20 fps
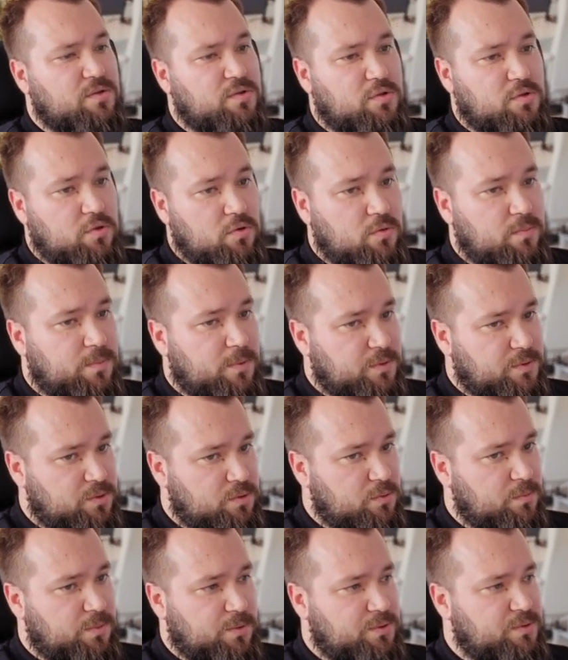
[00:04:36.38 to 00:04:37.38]
super,
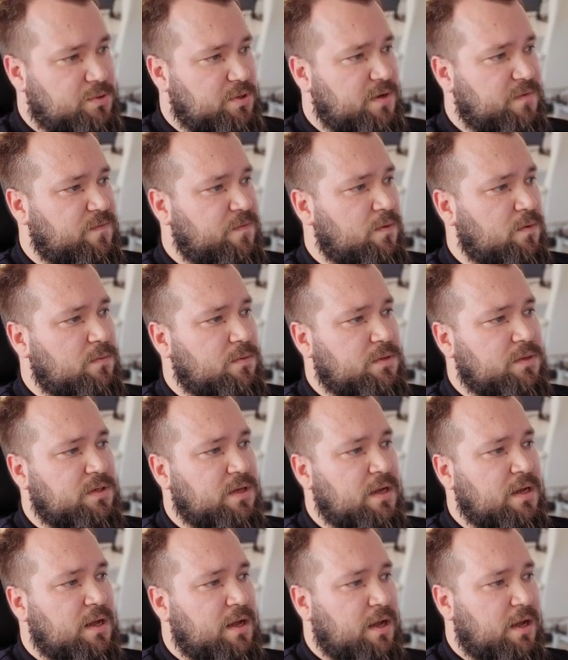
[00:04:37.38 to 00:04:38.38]
super
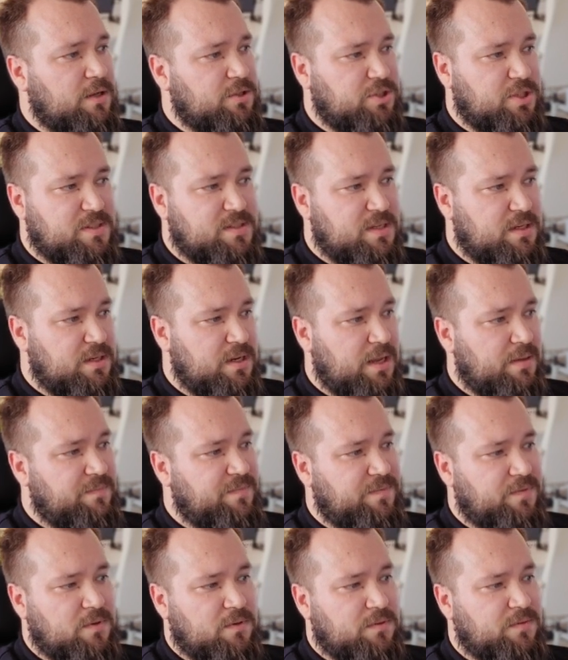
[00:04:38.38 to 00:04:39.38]
straightforward. Just a
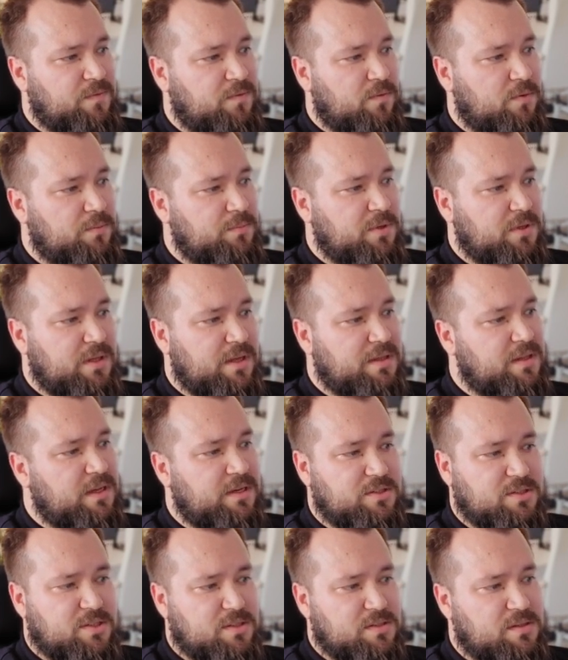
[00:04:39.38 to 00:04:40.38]
name field formula
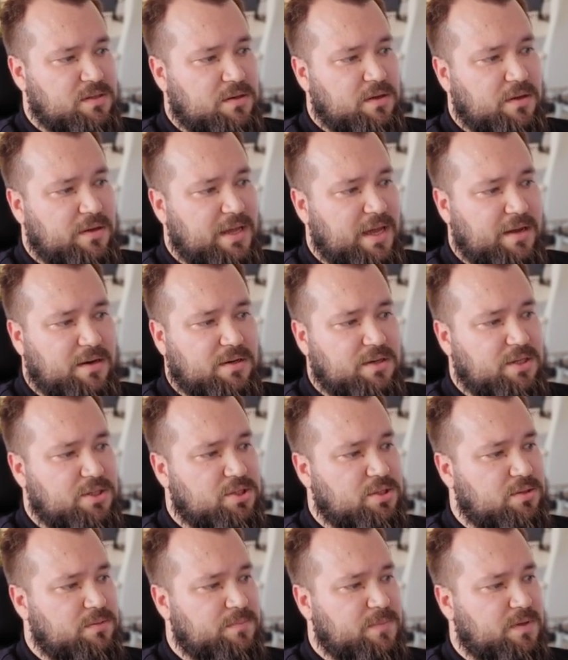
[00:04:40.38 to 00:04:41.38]
that is just a
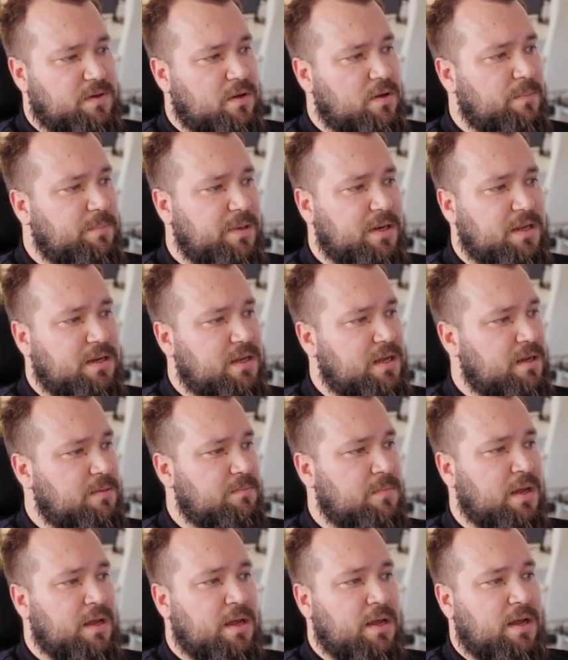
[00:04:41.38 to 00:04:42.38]
concatenation of the company
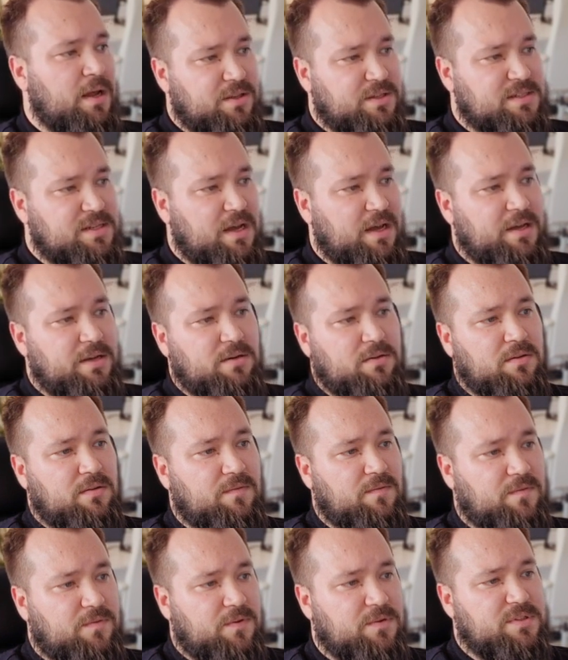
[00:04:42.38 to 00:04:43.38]
name, a
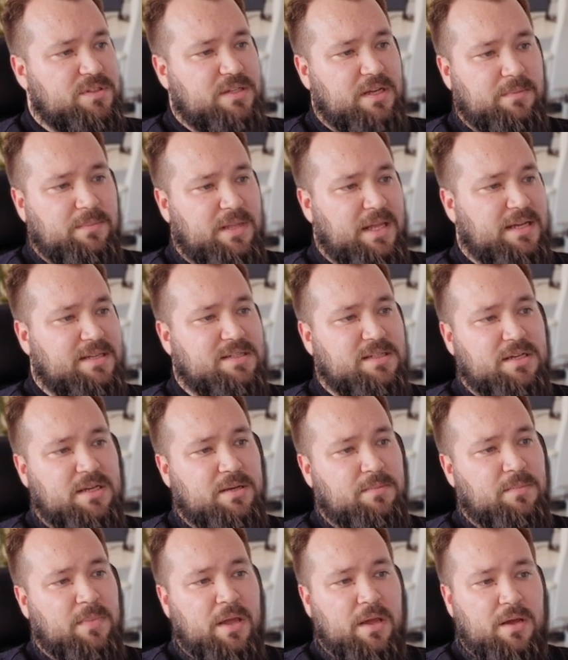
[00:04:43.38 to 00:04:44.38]
title, first name, last
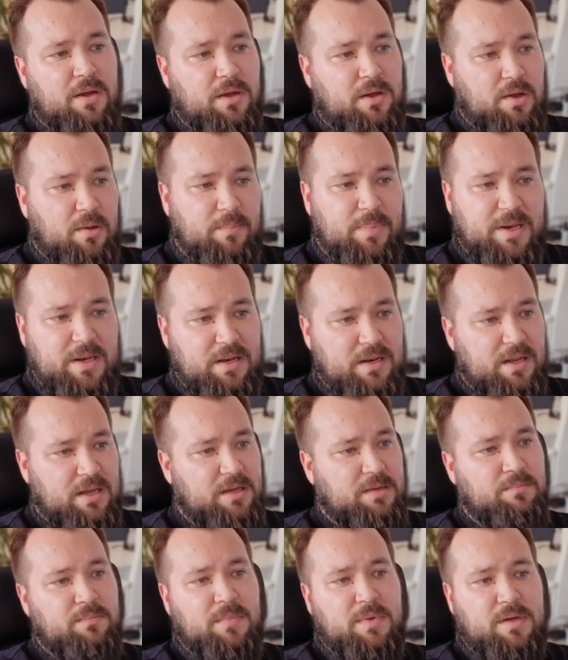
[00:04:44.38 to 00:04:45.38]
name, company
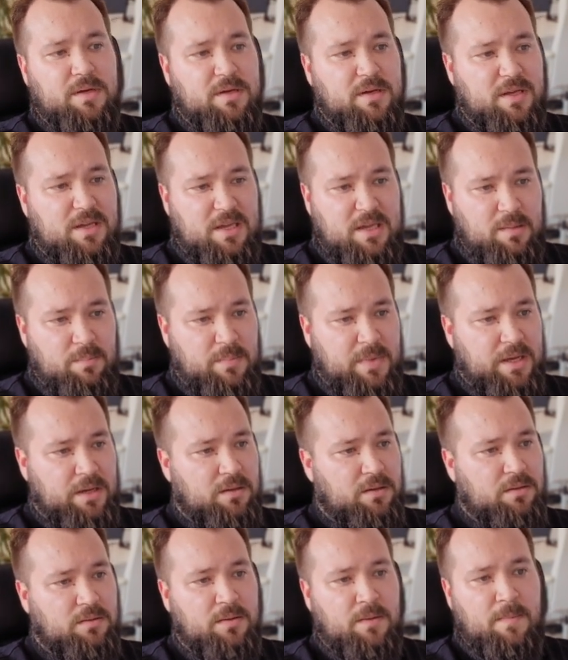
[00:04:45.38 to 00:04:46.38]
name,
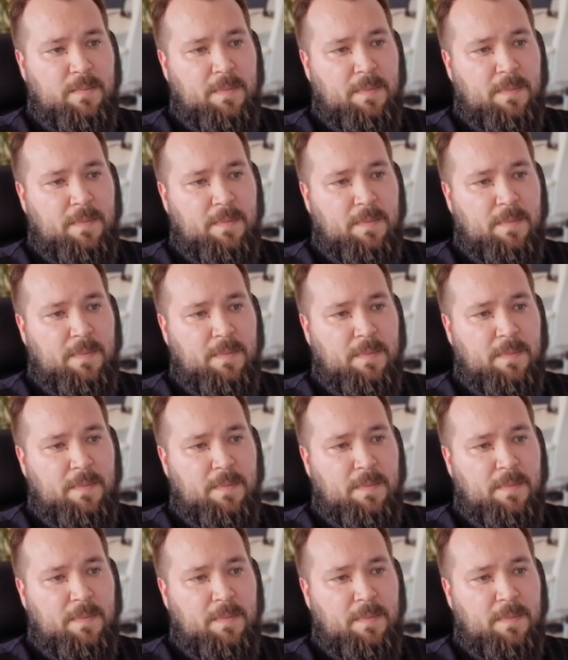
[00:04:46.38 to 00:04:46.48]
email,